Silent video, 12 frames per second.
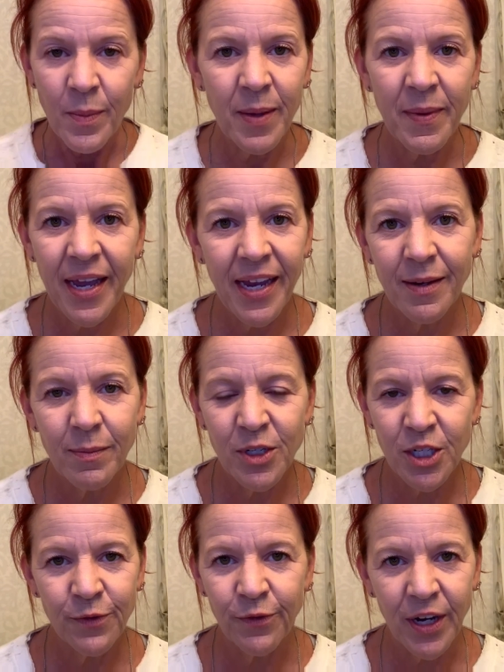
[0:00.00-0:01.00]
Maybe I am
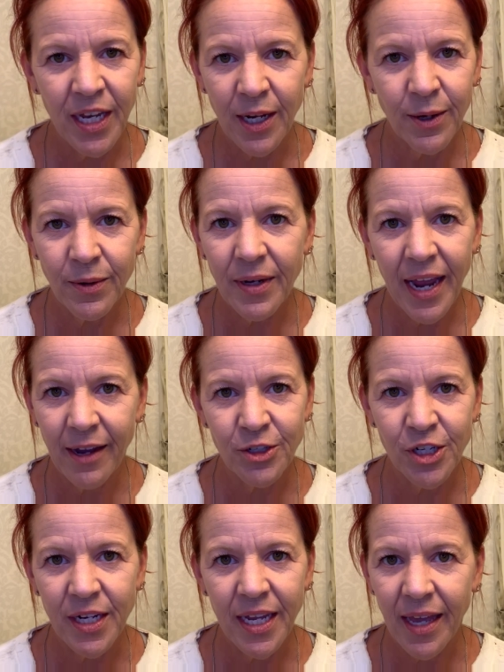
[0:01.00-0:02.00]
just forgetting how
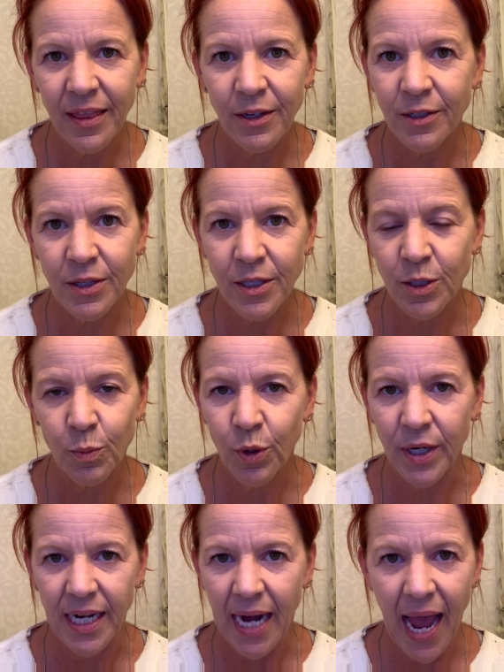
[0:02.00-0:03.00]
shitty I looked this
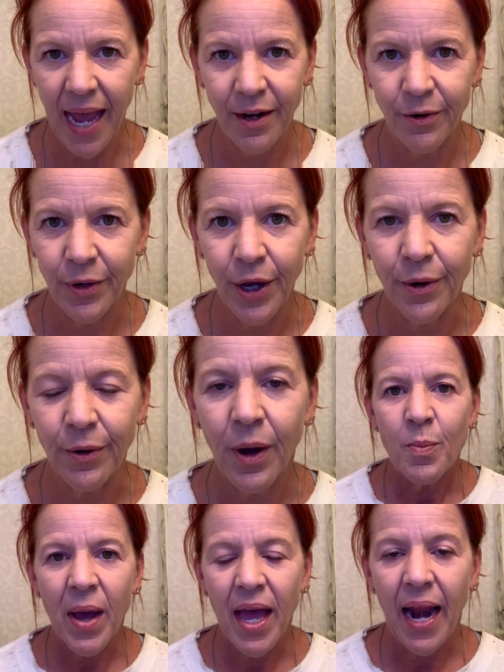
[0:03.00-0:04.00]
morning. I don't know.
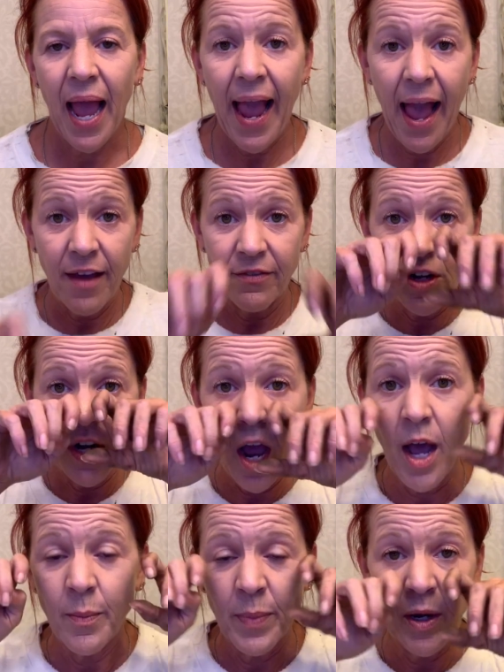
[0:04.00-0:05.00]
But I have
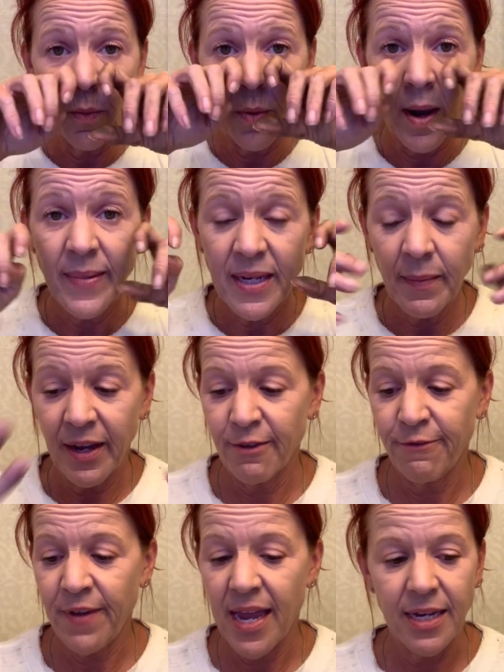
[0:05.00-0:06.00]
not been rubbing my
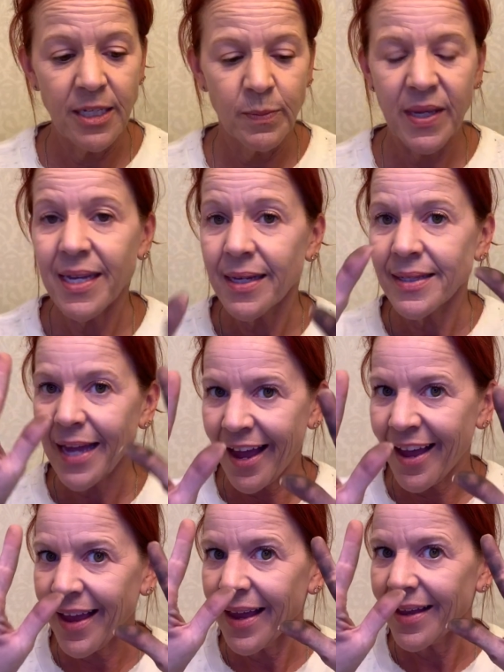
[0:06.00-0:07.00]
face because
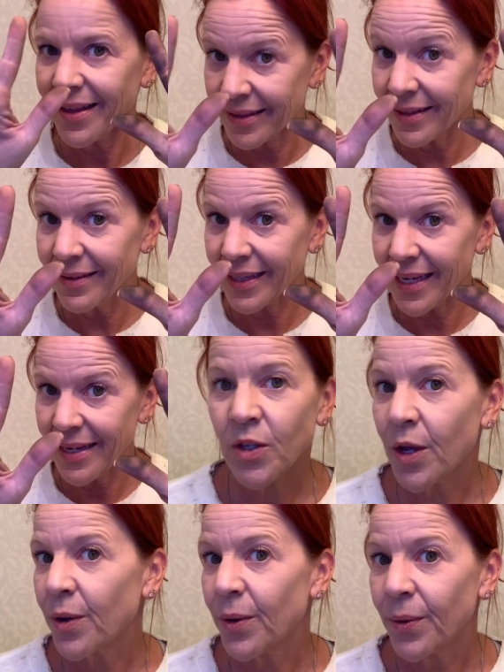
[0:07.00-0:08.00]
I clearly...
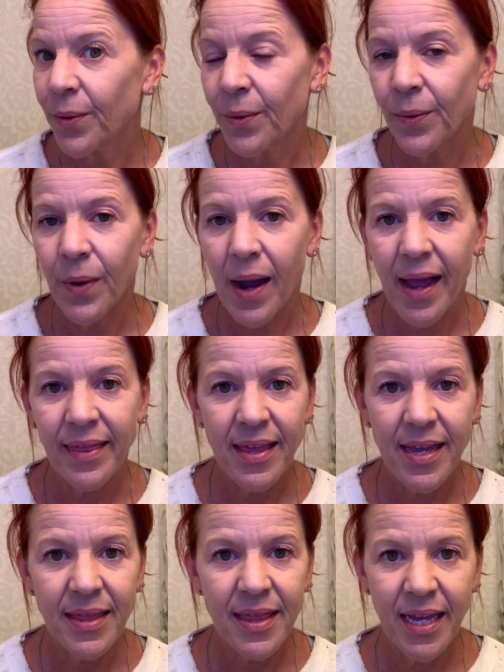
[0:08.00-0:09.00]
So I
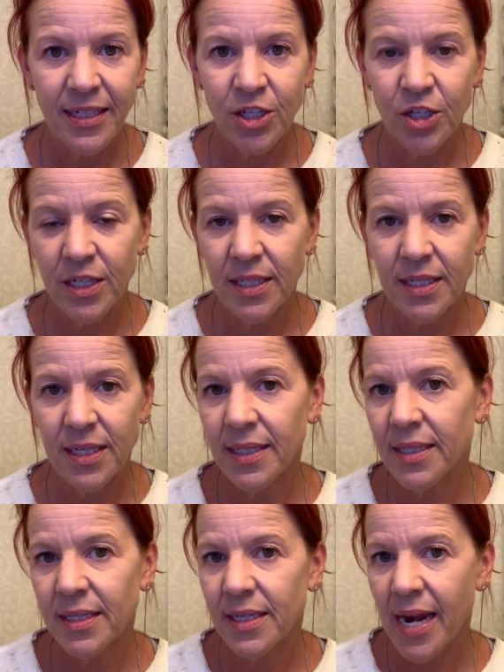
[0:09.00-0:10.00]
think that's just
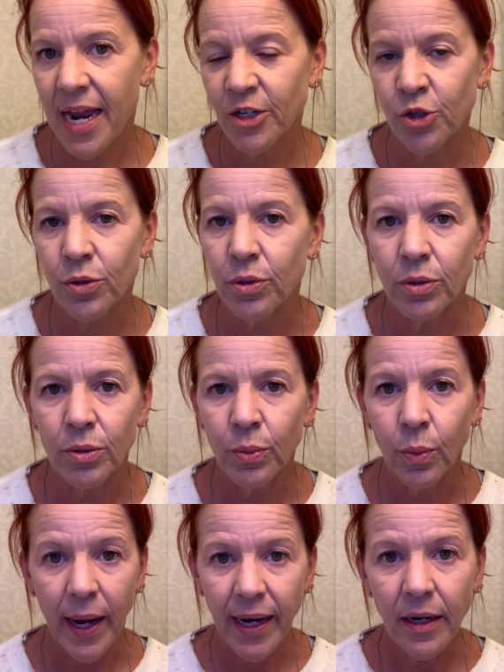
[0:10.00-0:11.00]
its natural
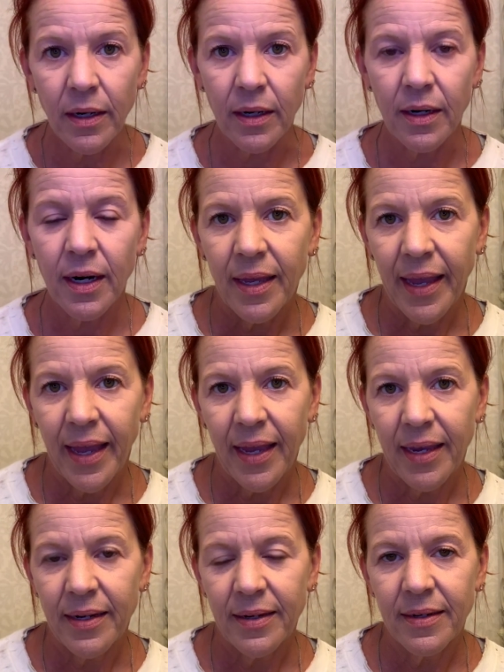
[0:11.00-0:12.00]
wear.
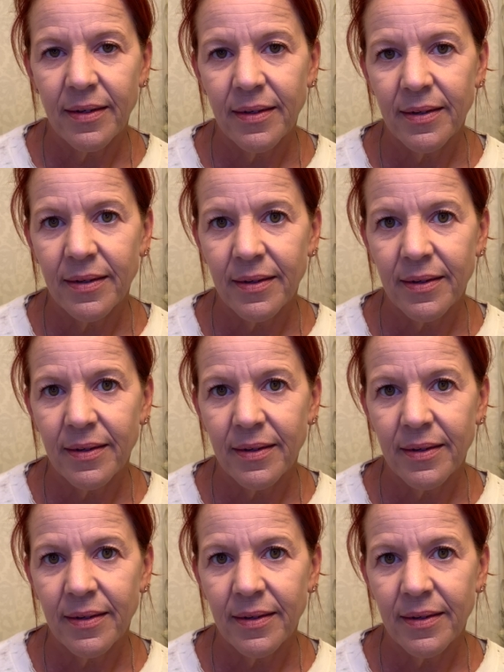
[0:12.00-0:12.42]
And